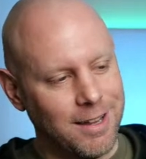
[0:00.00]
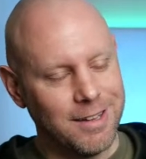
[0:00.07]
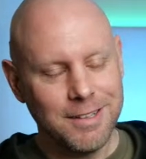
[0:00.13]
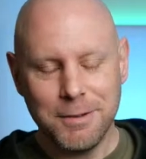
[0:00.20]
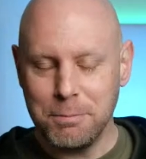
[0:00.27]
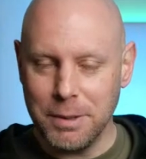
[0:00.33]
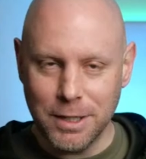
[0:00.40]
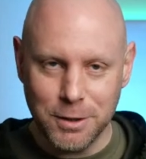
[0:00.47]

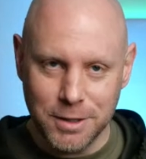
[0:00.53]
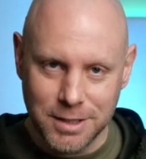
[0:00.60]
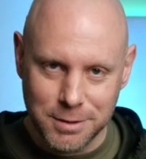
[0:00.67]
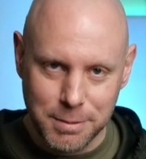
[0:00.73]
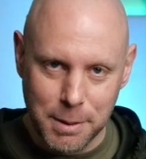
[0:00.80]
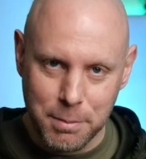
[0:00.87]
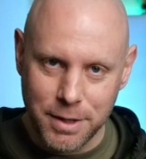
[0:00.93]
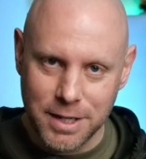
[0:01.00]
my goodness, my
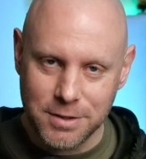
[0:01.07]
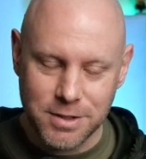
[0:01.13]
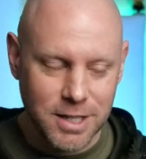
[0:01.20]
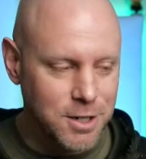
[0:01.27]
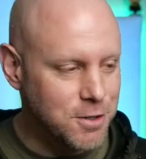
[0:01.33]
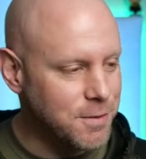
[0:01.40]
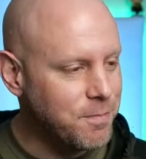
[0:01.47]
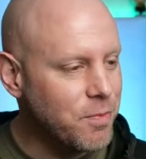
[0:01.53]

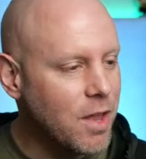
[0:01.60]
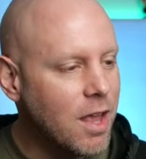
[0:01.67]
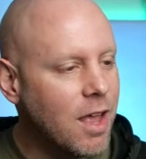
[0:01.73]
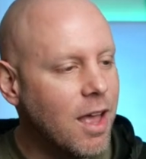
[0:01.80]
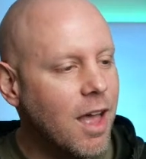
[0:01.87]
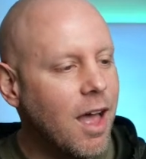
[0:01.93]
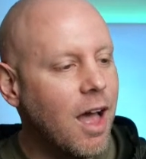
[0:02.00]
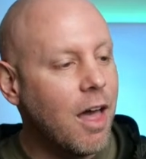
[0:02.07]
pronunciation,
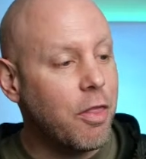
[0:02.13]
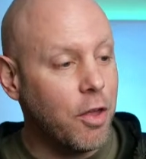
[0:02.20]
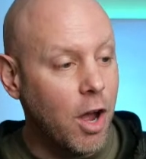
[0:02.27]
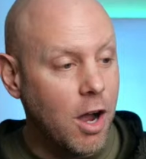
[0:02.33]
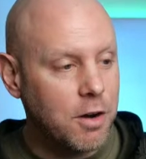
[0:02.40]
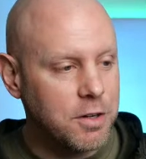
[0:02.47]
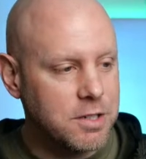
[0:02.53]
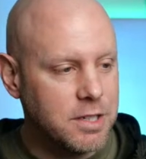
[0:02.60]

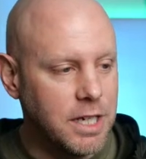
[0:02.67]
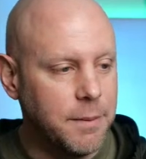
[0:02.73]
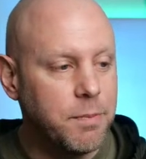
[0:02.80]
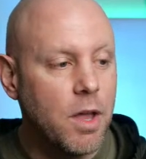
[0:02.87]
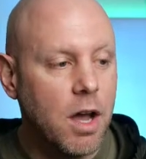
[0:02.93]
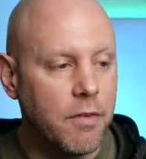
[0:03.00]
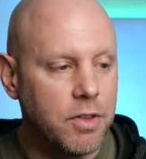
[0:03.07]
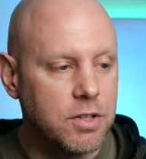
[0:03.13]
theocracy
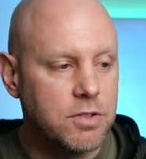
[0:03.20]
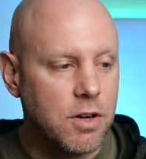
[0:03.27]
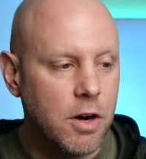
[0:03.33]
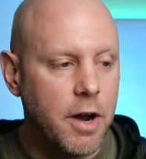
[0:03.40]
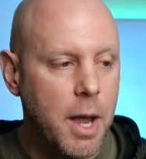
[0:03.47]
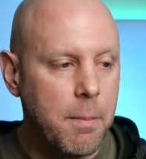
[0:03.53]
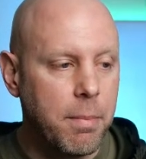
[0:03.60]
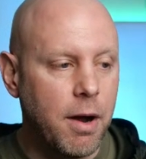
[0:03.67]
of the Star
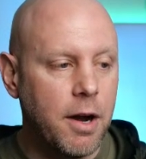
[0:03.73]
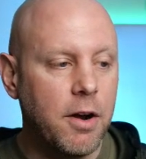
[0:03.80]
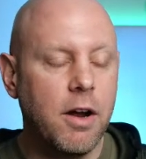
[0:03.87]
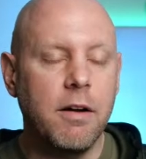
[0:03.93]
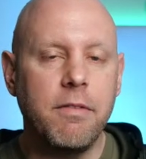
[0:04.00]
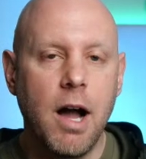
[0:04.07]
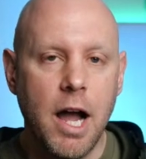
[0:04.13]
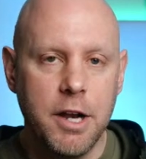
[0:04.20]
Empire of
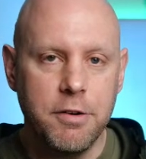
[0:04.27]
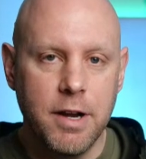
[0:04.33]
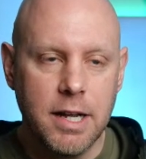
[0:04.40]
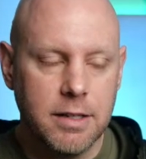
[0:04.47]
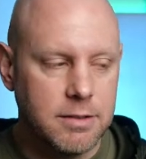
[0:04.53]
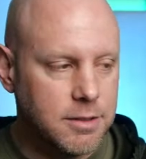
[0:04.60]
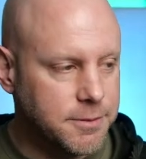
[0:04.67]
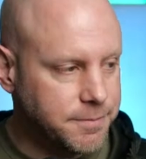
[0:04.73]

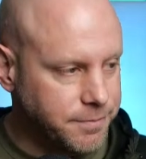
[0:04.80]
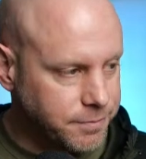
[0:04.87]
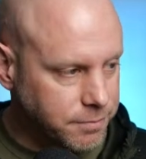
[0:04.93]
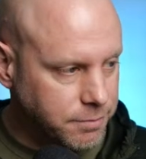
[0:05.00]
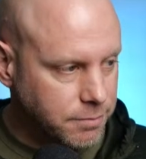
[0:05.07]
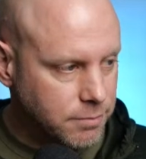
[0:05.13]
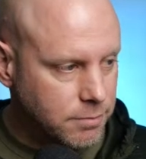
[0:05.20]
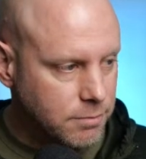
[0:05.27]
Hydrax.
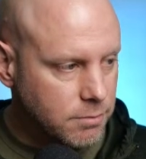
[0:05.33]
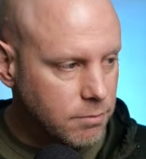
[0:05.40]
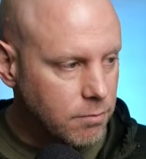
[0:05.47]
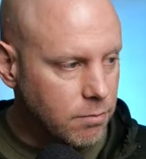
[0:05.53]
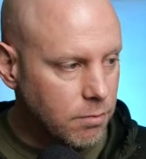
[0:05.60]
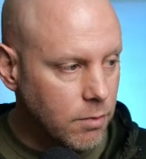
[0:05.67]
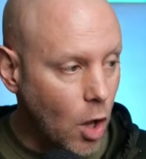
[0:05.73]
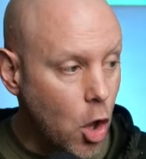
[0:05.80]

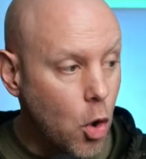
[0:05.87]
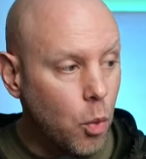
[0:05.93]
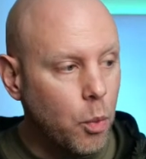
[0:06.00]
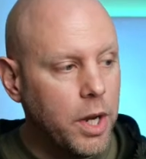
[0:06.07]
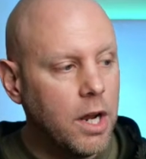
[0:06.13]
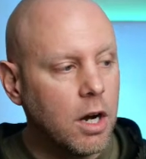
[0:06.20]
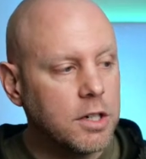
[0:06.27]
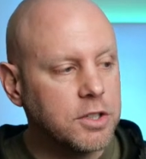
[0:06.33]
We
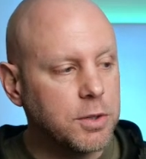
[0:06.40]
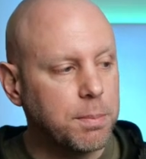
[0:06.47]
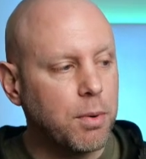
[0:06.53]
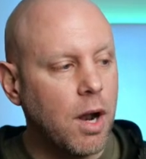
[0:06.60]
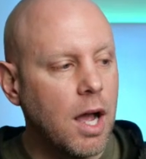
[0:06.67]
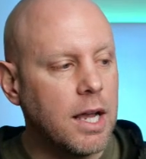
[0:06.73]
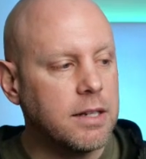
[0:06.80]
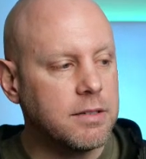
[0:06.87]
are
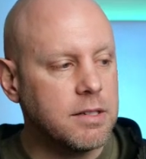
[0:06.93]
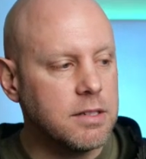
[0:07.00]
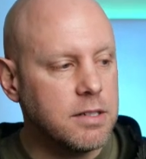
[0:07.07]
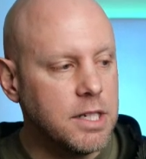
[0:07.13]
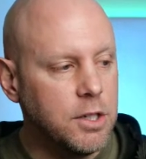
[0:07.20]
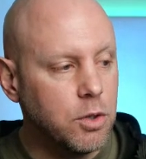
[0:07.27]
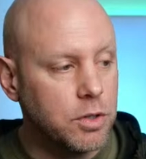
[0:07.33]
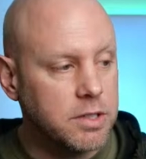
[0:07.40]
surprised to see
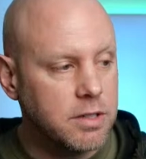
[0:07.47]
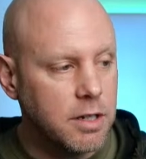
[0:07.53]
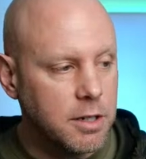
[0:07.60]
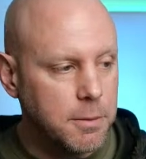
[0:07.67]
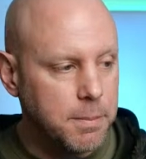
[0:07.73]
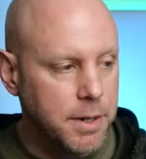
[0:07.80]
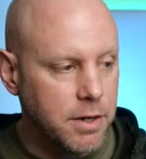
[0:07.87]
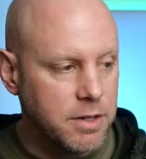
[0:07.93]
your sudden
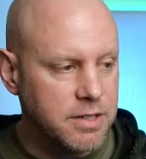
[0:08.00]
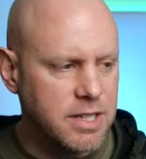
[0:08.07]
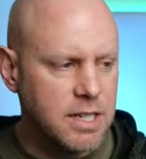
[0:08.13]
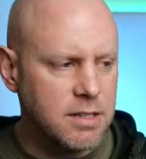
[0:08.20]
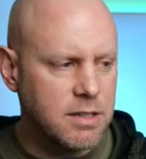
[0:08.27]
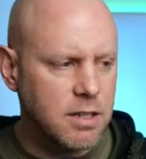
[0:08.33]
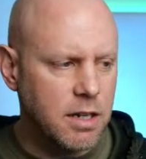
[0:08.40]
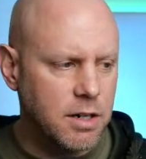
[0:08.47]
appearance
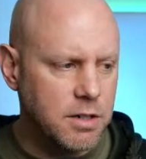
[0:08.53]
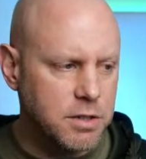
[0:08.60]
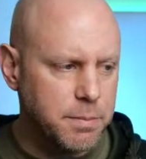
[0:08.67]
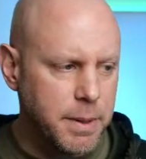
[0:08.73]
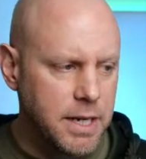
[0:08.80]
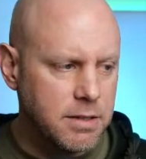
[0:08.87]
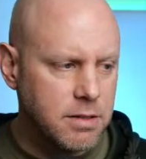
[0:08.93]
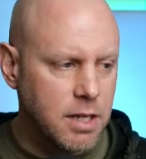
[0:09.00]
inside our
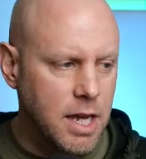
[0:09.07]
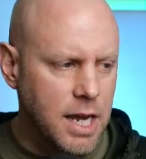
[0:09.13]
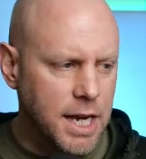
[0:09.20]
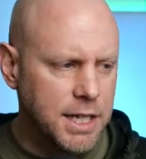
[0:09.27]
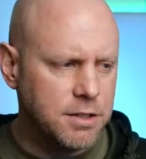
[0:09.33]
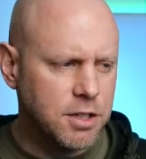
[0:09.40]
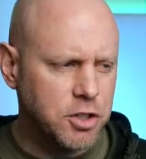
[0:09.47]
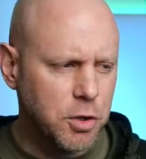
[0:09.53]
space in
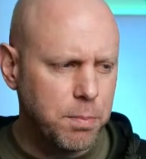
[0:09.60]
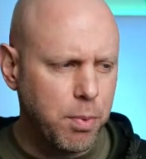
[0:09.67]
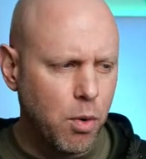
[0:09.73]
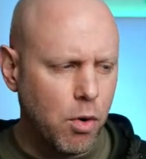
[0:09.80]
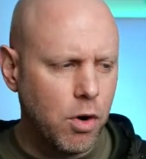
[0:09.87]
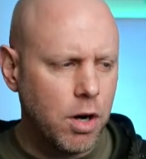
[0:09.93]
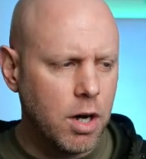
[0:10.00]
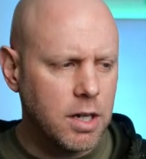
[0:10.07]
such a
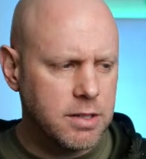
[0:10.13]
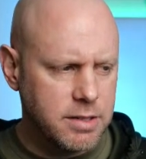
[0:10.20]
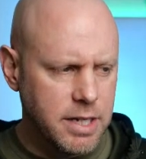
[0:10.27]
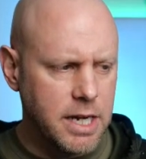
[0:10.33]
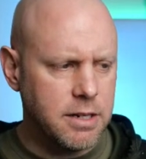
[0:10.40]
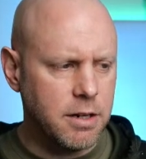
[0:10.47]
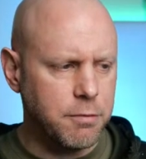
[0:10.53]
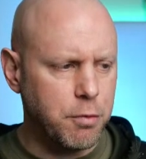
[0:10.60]
poor state
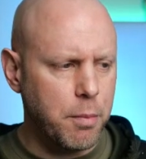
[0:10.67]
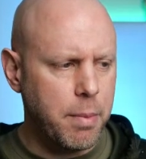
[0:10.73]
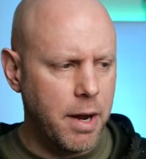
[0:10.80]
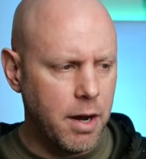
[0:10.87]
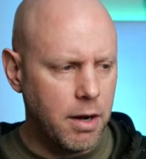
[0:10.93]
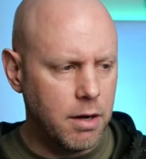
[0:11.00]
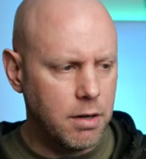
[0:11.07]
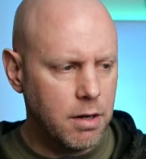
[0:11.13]
of
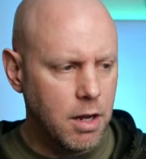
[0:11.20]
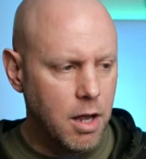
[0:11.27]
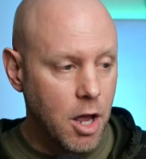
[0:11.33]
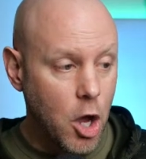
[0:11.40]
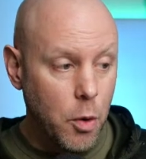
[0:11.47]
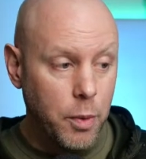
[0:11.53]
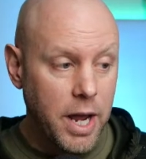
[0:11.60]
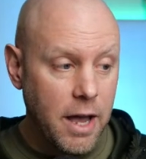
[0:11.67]
repair.
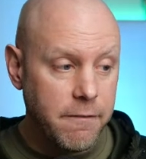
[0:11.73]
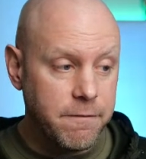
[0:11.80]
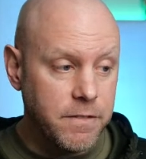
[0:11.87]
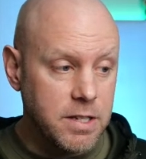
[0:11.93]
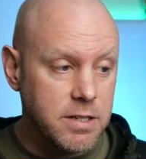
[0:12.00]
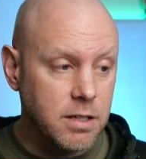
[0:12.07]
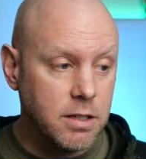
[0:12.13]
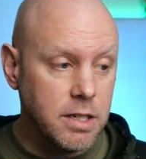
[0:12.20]
We have
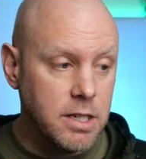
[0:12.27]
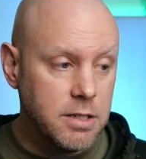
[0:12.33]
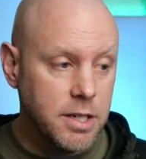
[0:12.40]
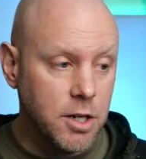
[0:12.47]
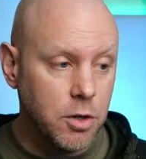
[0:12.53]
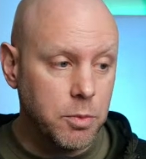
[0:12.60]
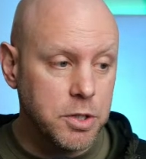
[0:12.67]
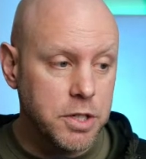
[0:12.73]
facilities here
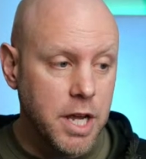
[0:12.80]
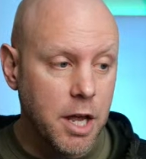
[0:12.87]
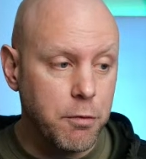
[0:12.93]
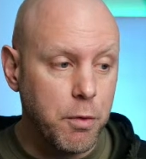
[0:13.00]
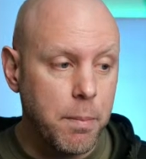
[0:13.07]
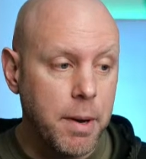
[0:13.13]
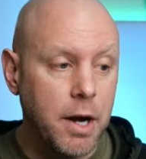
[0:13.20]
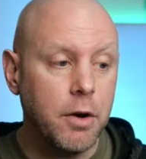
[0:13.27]
which can
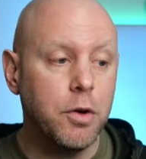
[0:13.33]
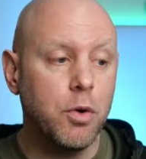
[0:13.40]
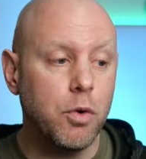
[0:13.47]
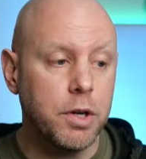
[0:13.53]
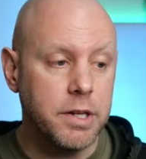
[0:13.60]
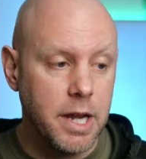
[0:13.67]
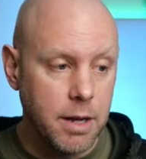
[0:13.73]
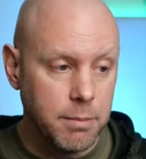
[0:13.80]
repair your
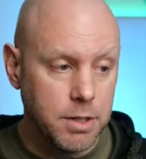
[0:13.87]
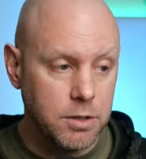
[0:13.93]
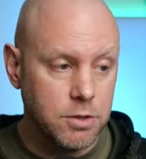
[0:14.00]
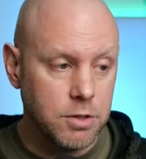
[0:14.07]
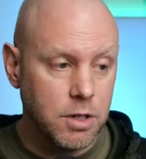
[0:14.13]
damage,